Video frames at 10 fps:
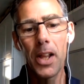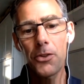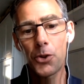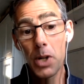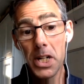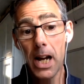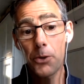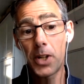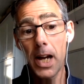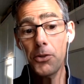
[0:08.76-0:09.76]
Well, that's
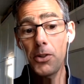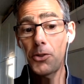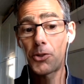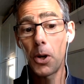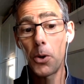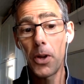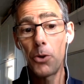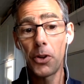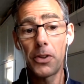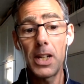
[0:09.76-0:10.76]
greenhouse gases. So
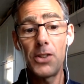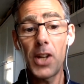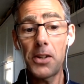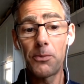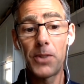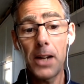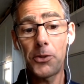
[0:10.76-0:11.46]
those are the set of